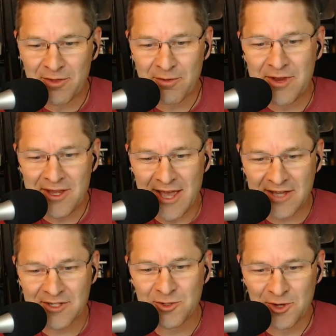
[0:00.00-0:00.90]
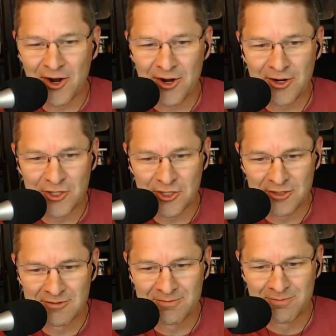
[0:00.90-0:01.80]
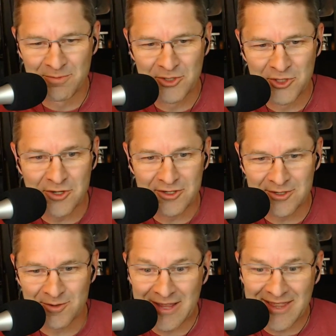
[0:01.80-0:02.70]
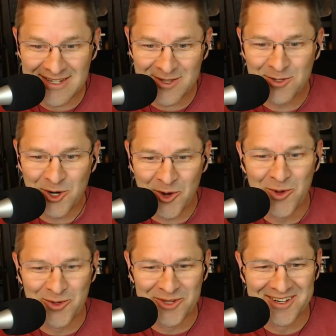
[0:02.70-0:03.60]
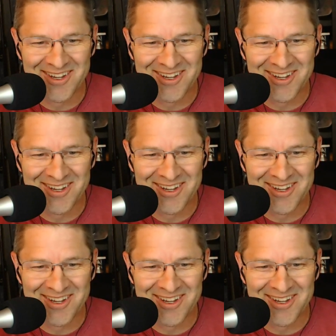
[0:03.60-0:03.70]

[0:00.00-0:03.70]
3 extra large shirts. Right? Those are gold,